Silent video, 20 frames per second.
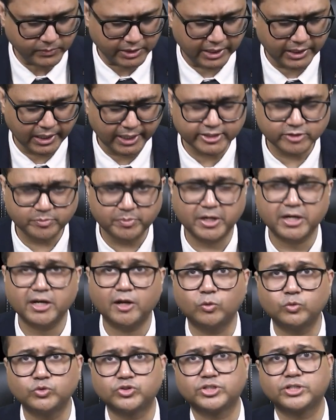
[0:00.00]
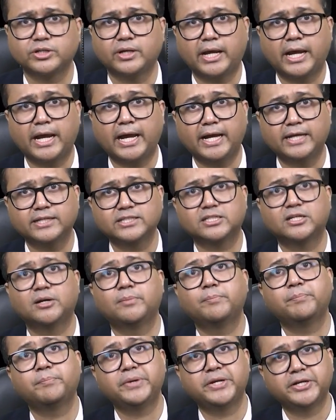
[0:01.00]
less pronounced as
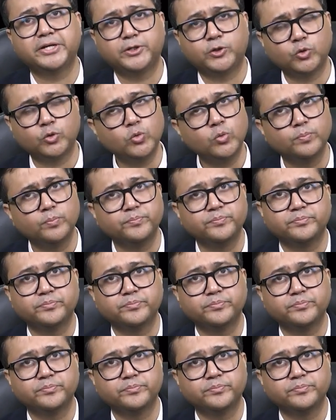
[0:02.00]
compared to